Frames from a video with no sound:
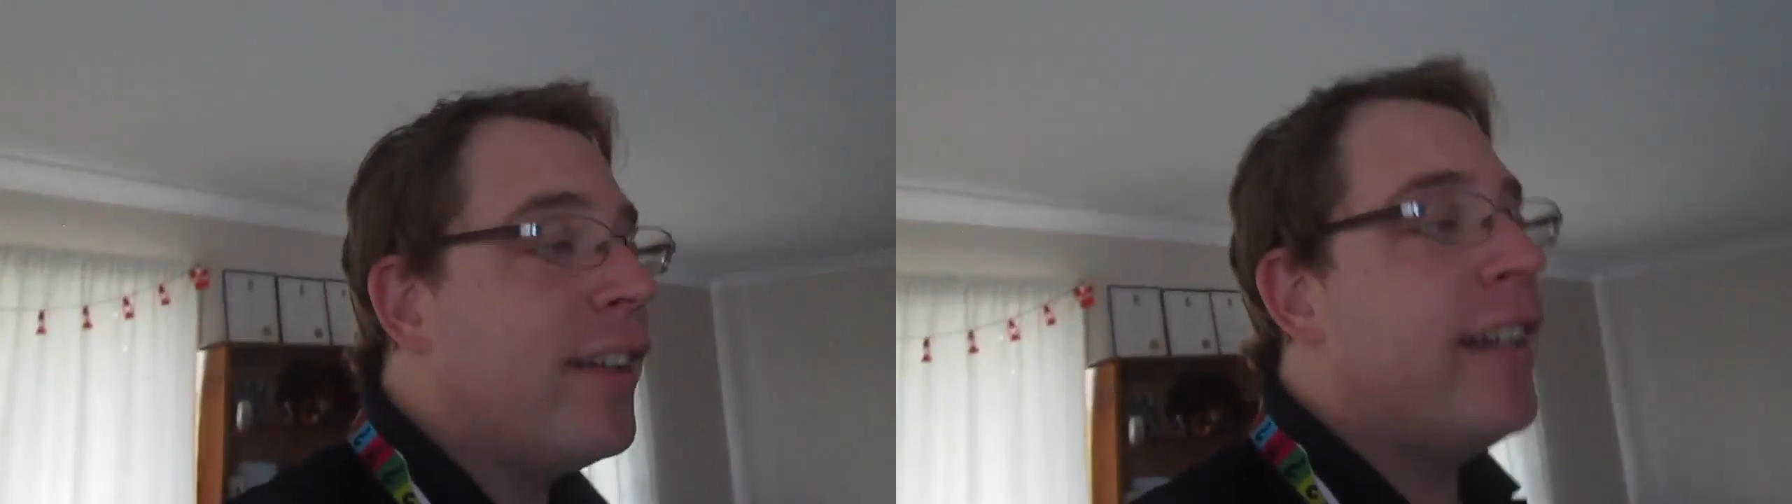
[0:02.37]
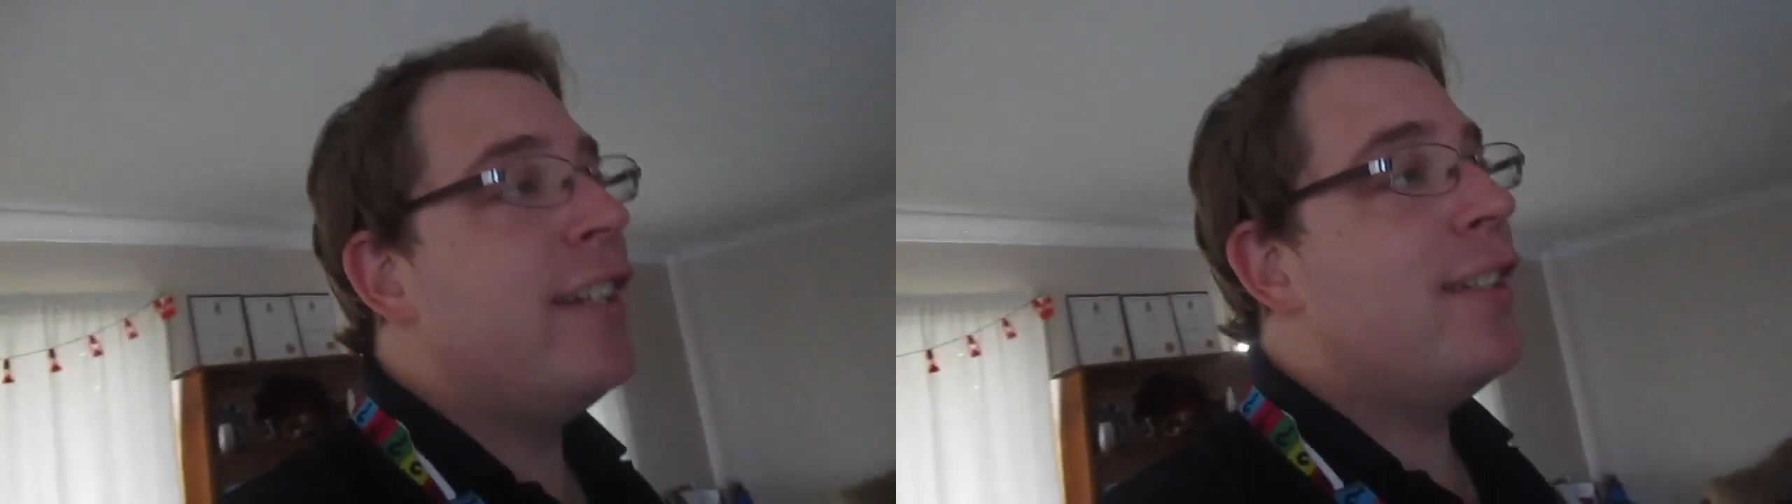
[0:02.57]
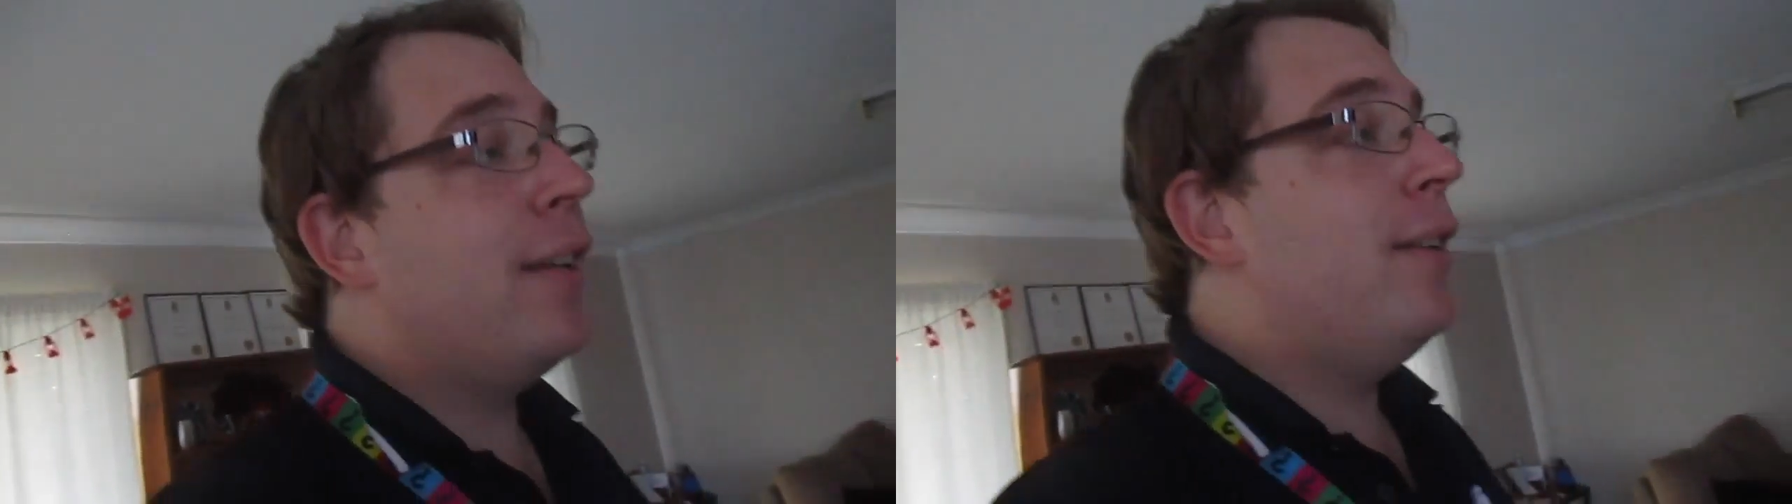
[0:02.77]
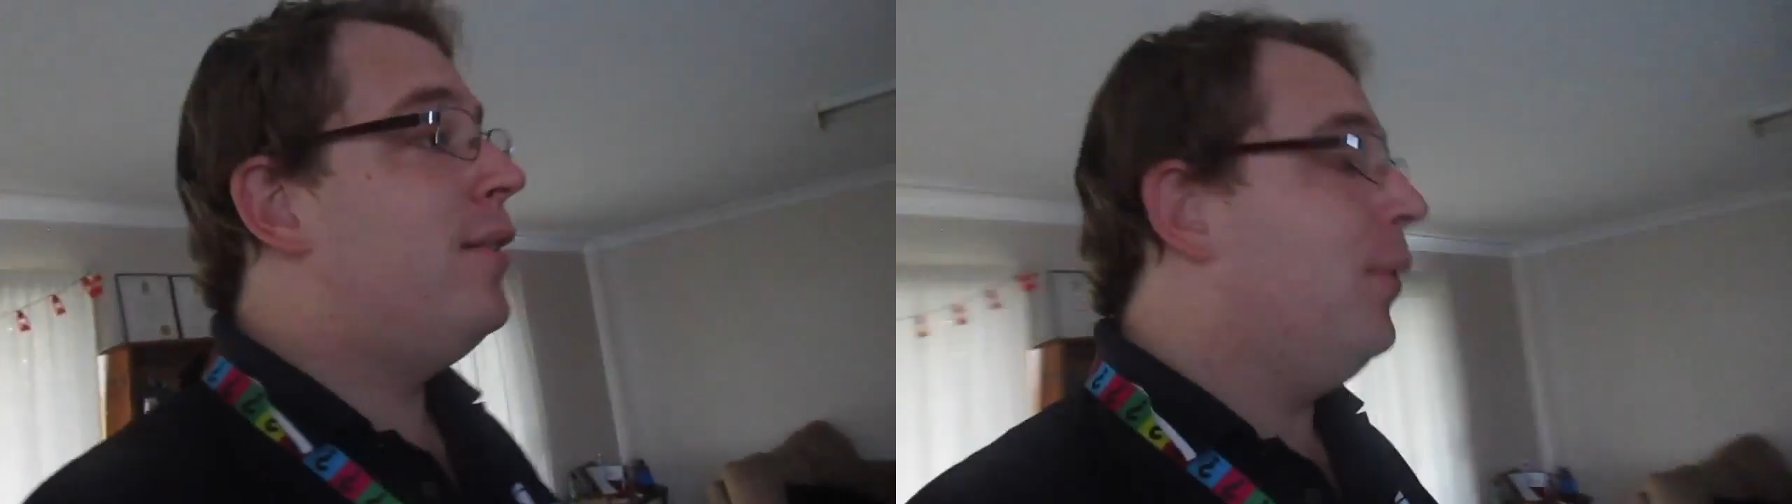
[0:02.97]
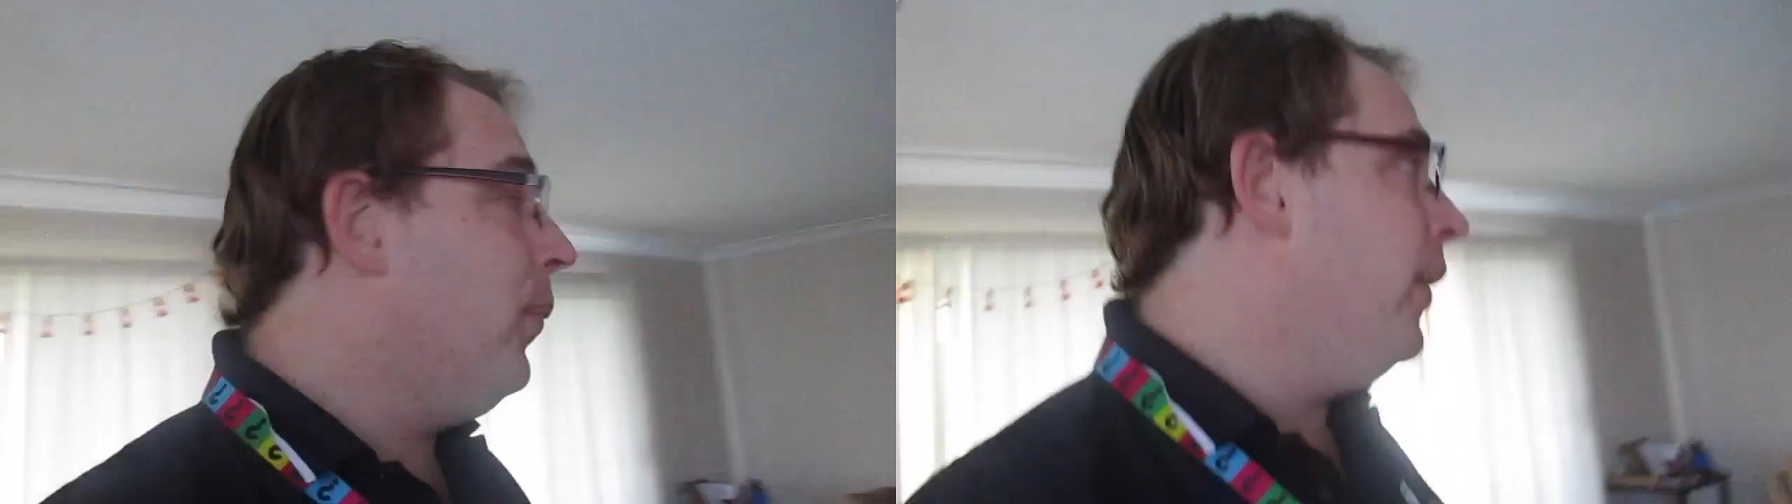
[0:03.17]
ready to go
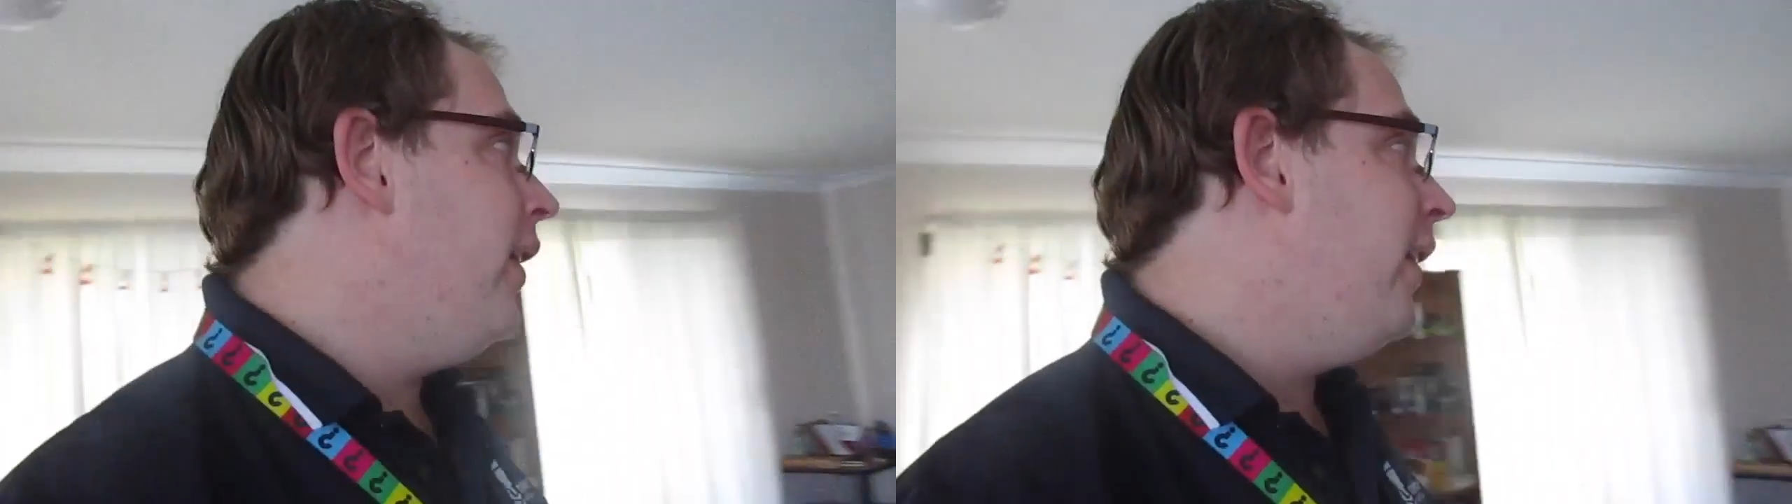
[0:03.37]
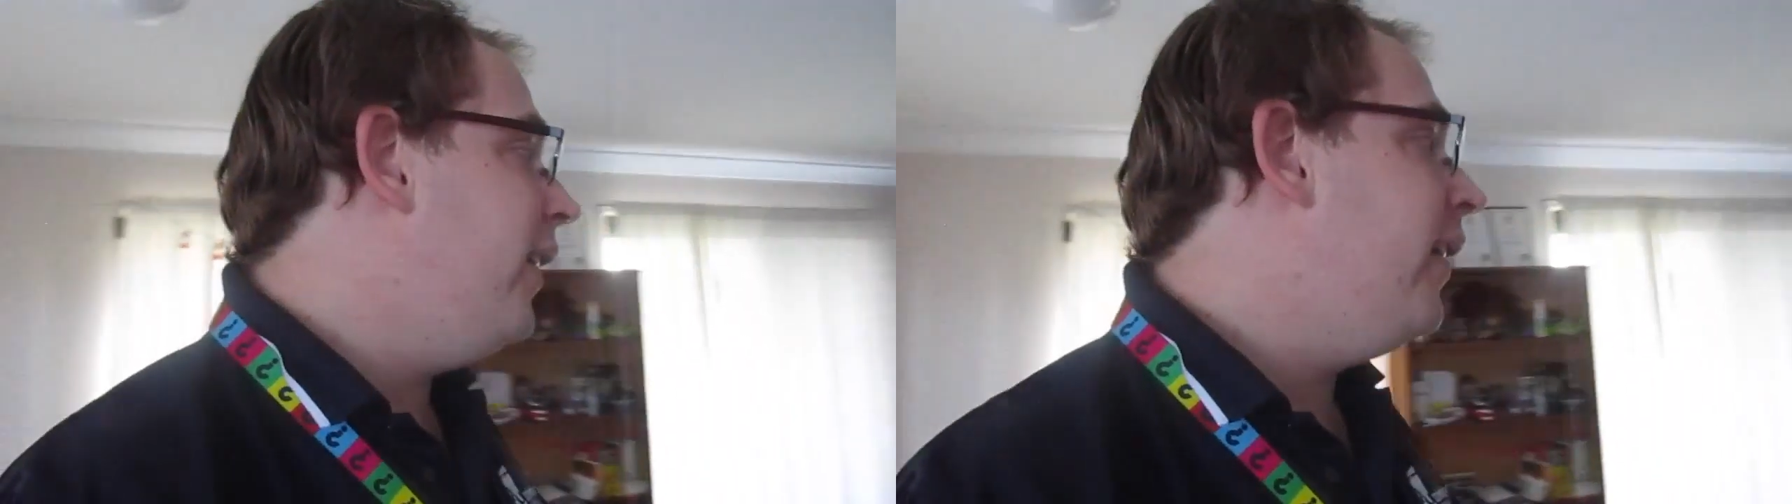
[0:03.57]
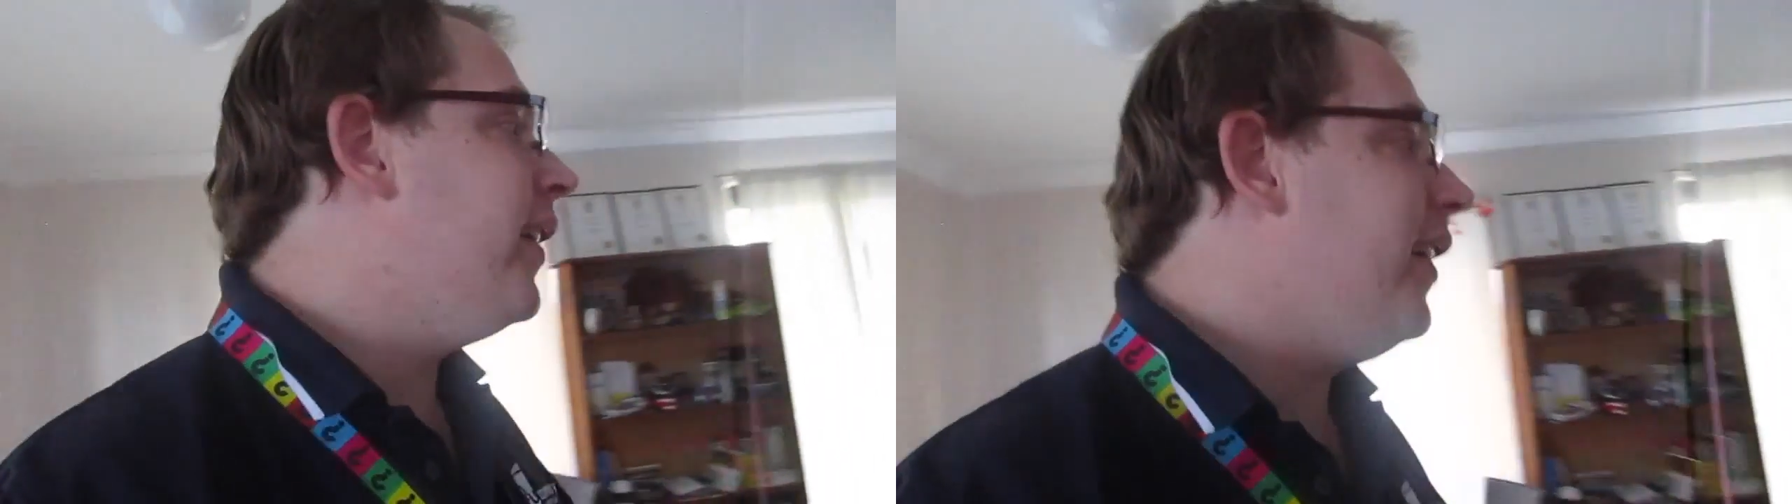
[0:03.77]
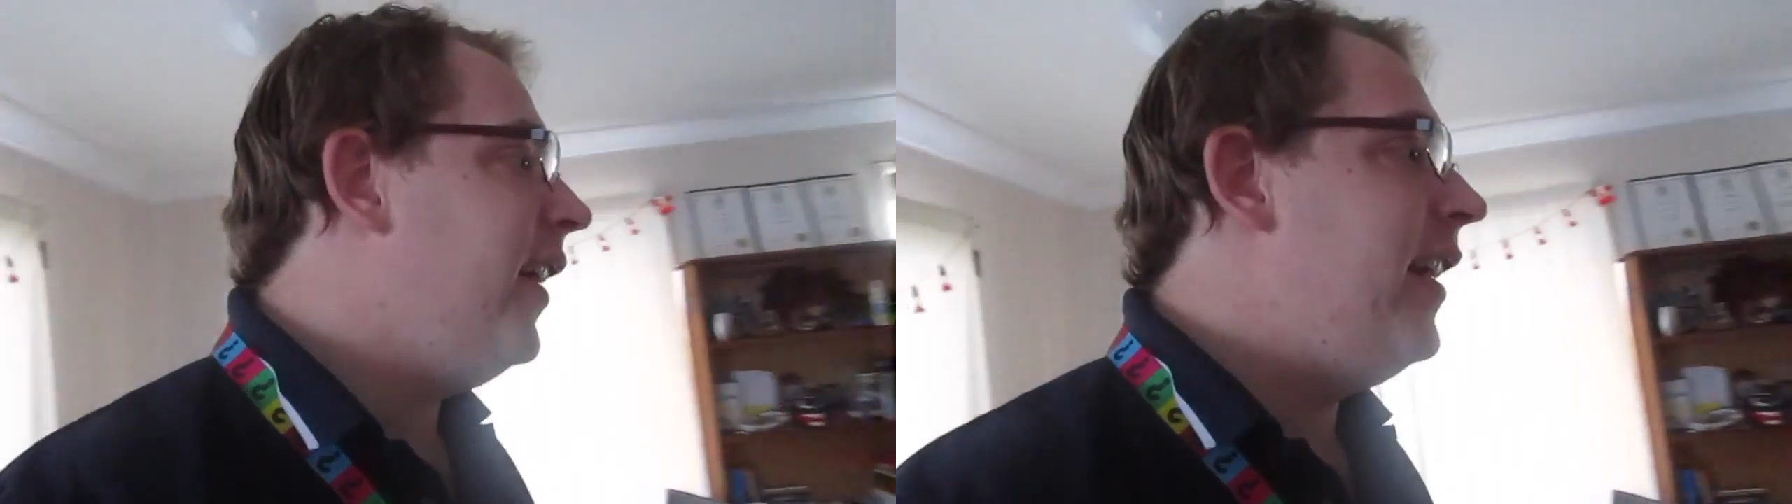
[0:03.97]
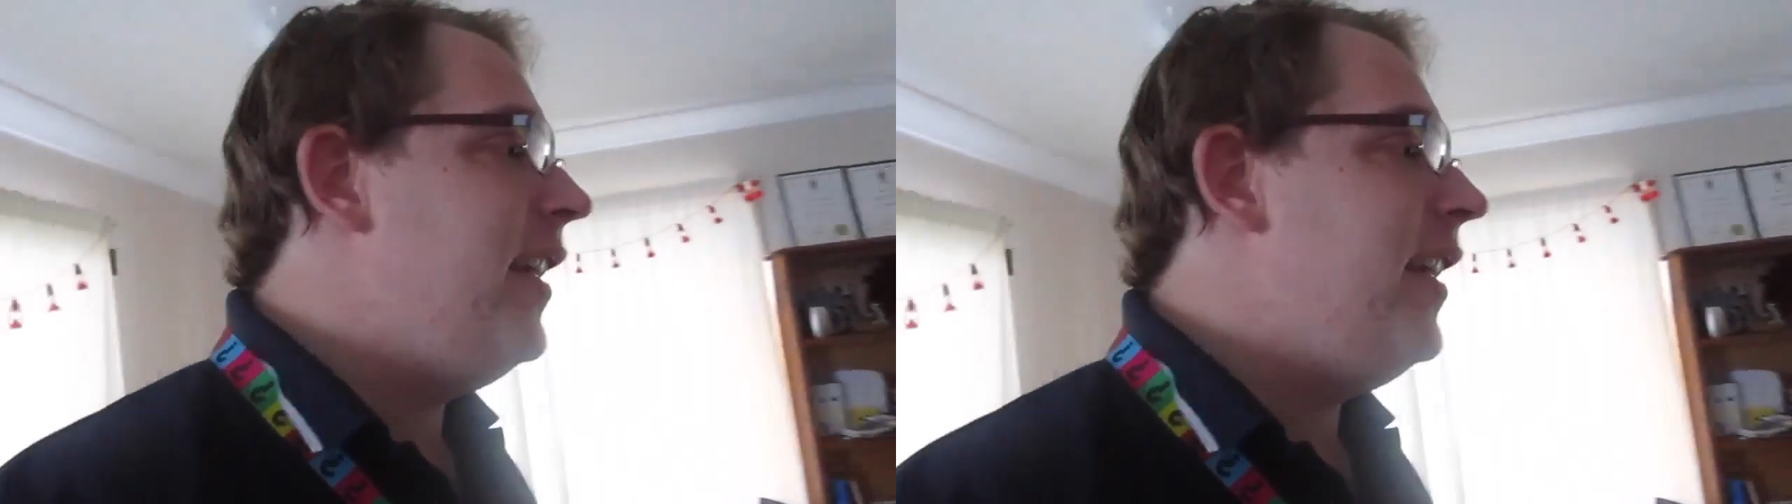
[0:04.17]
to work. I